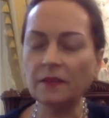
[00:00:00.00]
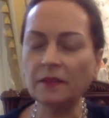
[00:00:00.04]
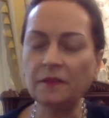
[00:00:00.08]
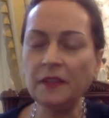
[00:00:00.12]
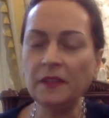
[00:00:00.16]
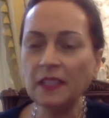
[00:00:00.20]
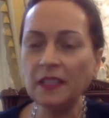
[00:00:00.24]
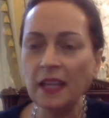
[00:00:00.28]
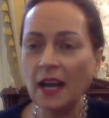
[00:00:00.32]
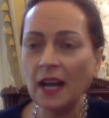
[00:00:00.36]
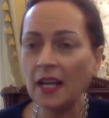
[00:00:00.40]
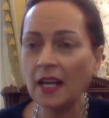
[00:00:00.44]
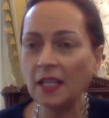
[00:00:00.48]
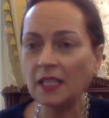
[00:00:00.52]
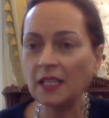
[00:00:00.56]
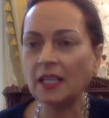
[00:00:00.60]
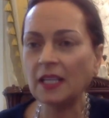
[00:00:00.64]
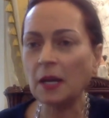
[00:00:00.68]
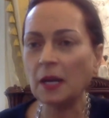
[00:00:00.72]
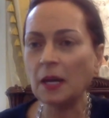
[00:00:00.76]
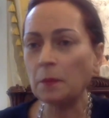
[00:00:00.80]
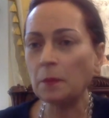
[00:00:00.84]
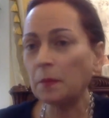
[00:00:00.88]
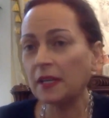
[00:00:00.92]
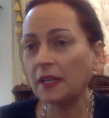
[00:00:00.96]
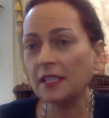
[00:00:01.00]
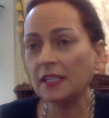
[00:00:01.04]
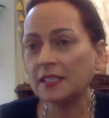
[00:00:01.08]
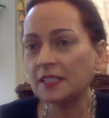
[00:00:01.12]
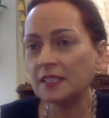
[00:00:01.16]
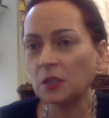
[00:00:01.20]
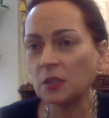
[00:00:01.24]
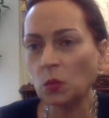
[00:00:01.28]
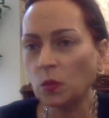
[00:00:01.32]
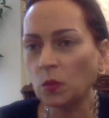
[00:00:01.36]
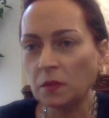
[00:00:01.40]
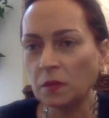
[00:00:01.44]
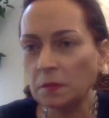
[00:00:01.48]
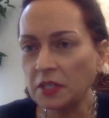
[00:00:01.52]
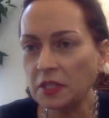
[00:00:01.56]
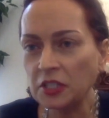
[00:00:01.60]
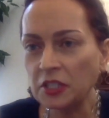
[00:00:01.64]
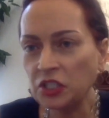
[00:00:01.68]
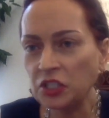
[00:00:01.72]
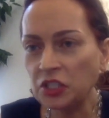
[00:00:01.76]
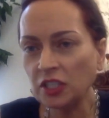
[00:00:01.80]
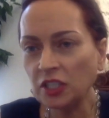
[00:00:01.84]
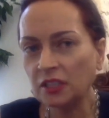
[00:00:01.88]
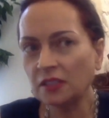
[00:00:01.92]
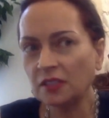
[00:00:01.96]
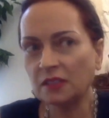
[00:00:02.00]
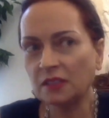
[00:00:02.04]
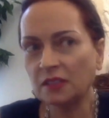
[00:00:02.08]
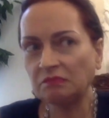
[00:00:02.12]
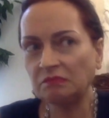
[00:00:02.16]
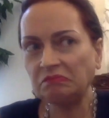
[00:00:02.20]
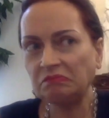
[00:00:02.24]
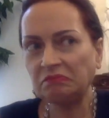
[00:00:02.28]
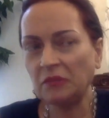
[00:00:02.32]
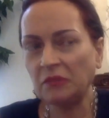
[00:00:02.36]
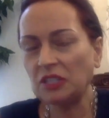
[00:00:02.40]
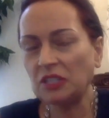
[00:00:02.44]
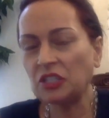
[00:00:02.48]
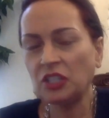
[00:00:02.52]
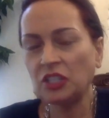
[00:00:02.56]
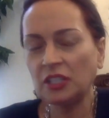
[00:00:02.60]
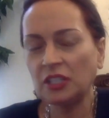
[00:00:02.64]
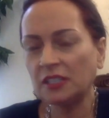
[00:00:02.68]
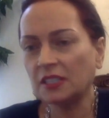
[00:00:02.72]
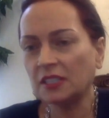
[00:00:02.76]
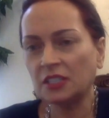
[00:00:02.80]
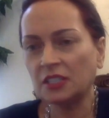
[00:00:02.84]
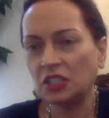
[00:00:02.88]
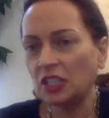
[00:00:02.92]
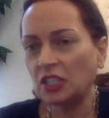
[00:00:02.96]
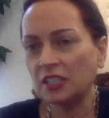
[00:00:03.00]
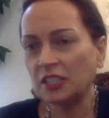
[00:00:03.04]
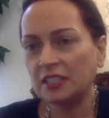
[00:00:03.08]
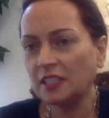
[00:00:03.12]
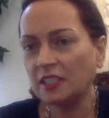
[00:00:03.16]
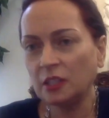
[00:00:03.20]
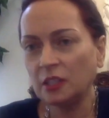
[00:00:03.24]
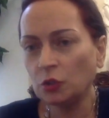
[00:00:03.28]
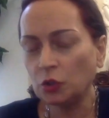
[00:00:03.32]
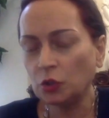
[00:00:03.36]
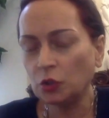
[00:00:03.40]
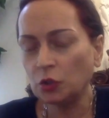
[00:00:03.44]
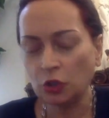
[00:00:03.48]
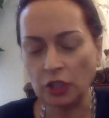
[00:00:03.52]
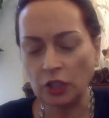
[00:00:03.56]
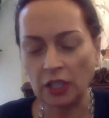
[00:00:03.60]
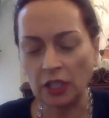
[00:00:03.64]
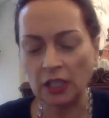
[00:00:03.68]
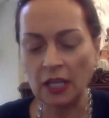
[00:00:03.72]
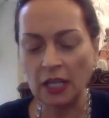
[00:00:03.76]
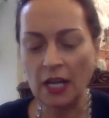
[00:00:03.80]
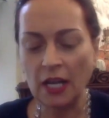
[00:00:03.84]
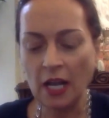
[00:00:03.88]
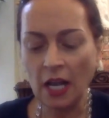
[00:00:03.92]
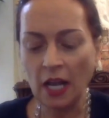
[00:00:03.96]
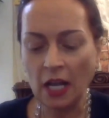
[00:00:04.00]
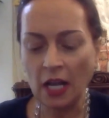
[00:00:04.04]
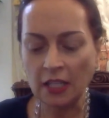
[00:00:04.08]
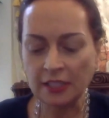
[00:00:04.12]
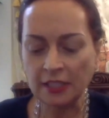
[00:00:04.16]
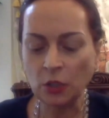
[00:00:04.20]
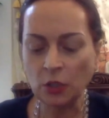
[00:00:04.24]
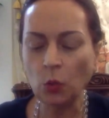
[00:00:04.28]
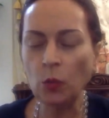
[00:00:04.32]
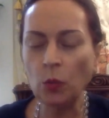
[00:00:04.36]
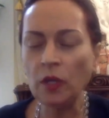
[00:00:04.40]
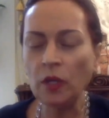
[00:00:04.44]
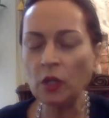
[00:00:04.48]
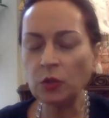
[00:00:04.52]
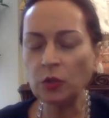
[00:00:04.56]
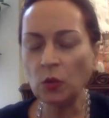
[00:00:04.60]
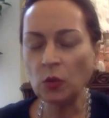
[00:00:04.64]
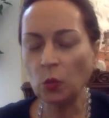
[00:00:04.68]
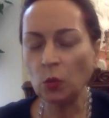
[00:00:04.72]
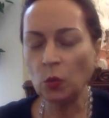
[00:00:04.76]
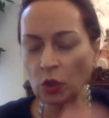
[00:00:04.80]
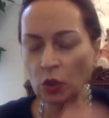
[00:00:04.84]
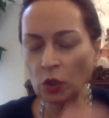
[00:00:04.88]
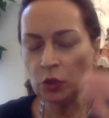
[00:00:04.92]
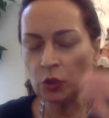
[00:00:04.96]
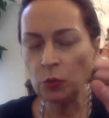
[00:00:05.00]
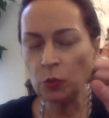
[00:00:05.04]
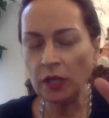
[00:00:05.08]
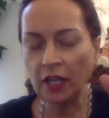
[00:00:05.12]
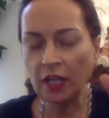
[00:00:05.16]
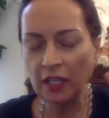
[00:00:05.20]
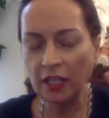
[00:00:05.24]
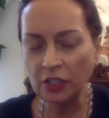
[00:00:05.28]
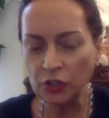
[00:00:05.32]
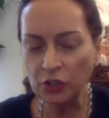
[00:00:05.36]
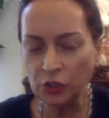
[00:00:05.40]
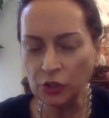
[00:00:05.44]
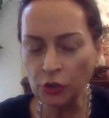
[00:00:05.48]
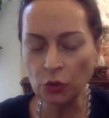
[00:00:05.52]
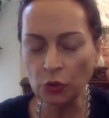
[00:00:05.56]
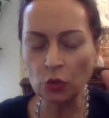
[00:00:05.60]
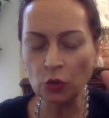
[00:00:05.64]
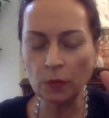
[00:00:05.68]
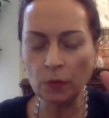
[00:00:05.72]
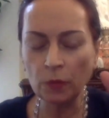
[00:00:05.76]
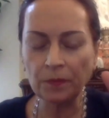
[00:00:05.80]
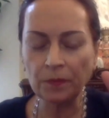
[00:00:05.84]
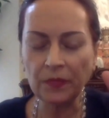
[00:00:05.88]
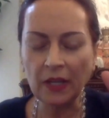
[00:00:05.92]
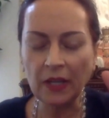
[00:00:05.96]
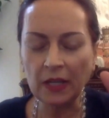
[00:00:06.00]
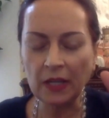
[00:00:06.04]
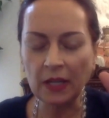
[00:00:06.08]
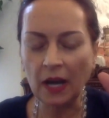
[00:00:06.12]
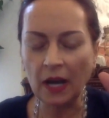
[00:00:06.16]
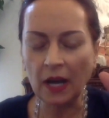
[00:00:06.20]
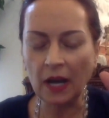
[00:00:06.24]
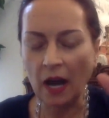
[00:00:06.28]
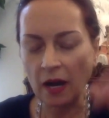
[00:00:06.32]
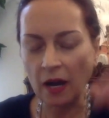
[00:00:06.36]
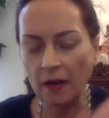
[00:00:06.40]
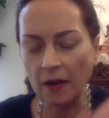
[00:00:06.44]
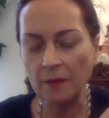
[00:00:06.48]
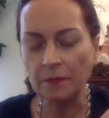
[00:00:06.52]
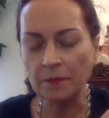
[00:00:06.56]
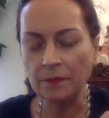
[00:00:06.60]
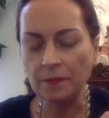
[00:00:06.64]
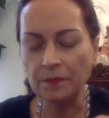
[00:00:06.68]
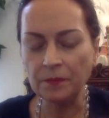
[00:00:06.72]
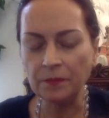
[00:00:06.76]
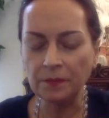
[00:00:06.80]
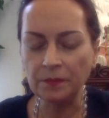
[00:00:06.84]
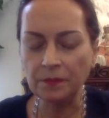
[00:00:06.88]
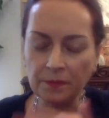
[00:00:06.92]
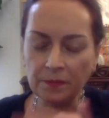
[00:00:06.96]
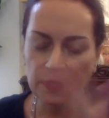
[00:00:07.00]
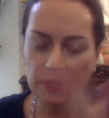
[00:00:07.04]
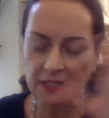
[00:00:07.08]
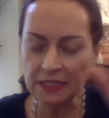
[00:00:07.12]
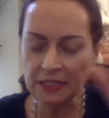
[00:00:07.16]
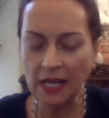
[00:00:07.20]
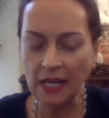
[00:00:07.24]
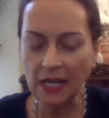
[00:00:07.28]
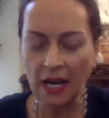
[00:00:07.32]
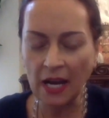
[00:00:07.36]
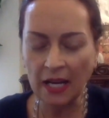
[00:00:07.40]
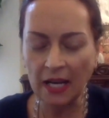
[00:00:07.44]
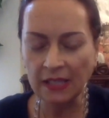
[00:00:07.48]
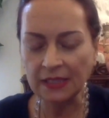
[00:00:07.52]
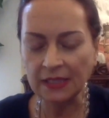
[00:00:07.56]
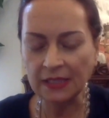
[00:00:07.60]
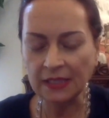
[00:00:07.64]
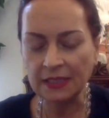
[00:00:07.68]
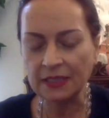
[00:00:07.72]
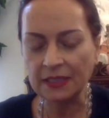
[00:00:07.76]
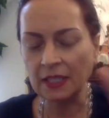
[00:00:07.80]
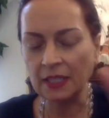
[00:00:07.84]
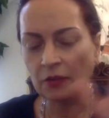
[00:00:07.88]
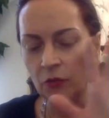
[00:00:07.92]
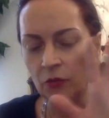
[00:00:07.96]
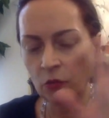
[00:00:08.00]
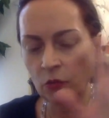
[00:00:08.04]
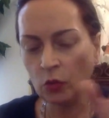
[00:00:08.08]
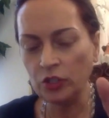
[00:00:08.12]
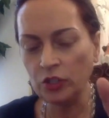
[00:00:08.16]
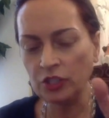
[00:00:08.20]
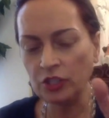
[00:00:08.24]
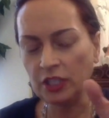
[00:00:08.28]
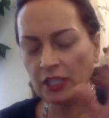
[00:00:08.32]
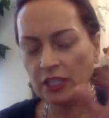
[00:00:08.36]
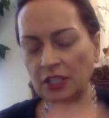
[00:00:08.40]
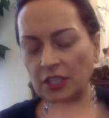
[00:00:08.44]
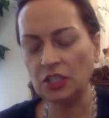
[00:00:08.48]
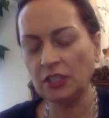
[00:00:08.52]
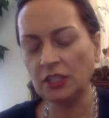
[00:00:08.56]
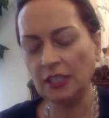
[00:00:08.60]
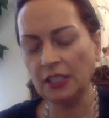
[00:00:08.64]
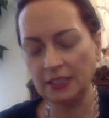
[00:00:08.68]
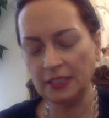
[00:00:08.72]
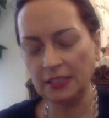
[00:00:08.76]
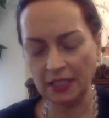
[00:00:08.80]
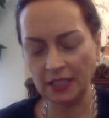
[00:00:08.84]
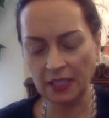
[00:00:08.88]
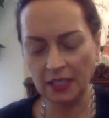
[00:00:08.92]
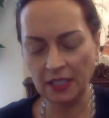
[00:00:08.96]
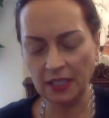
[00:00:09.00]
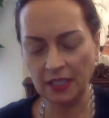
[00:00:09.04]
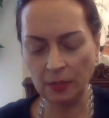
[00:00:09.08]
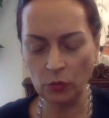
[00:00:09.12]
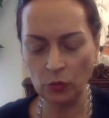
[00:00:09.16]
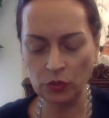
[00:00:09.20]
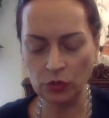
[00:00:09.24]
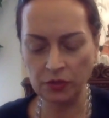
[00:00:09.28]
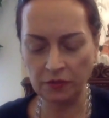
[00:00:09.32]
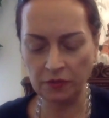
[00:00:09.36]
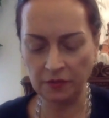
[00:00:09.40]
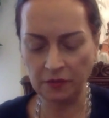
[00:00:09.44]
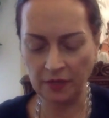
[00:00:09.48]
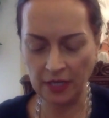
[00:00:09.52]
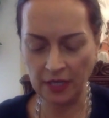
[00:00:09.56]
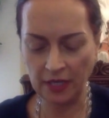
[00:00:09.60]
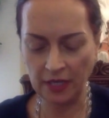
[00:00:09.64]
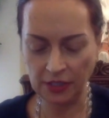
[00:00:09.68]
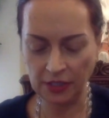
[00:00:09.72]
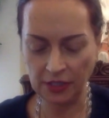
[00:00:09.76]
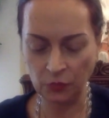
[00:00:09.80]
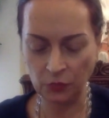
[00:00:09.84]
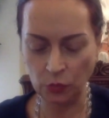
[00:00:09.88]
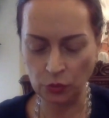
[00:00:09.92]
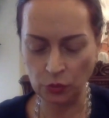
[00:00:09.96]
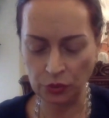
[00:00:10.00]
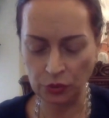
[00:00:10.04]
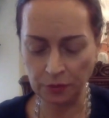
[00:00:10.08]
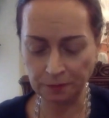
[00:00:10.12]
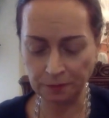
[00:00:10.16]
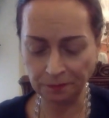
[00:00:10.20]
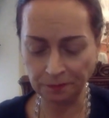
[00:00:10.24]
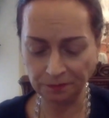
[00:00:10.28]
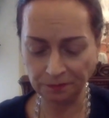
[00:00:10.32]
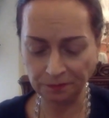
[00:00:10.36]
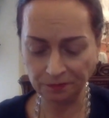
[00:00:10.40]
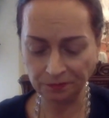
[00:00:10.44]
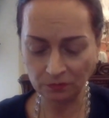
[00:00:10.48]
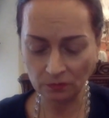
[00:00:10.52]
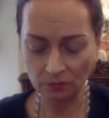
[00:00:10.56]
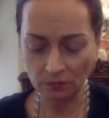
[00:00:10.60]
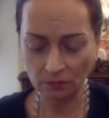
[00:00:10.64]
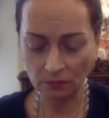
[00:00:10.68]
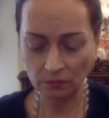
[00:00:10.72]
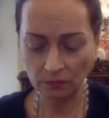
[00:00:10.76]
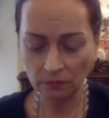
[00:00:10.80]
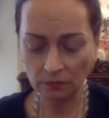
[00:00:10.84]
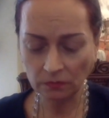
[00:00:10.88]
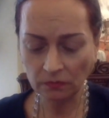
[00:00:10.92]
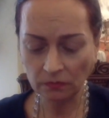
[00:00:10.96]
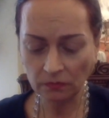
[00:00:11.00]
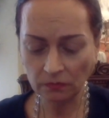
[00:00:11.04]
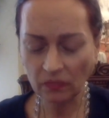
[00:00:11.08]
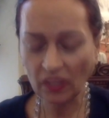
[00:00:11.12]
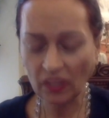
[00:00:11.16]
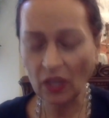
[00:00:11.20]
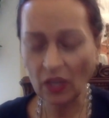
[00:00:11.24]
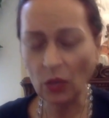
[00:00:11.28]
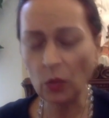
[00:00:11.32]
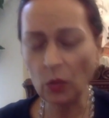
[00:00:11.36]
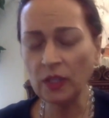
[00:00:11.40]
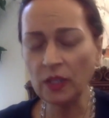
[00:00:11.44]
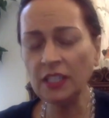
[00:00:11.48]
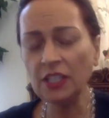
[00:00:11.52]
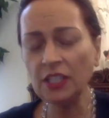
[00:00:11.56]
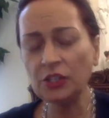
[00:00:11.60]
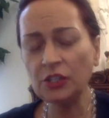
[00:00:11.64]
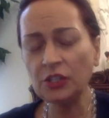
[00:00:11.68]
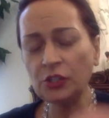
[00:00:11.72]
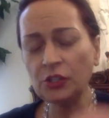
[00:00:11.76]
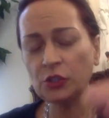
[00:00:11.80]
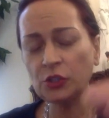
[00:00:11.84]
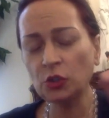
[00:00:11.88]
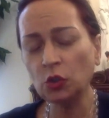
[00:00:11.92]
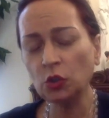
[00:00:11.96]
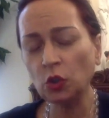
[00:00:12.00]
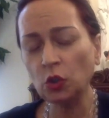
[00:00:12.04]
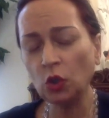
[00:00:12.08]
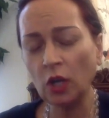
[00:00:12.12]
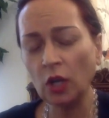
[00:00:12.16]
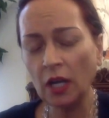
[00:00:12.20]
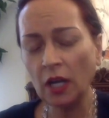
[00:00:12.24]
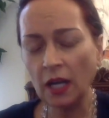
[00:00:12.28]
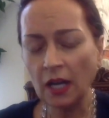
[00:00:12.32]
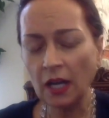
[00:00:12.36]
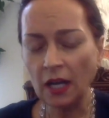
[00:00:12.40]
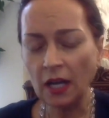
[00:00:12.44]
feline in comparison with machines is just delusional. What we can do besides avoiding genetically modified food, we need to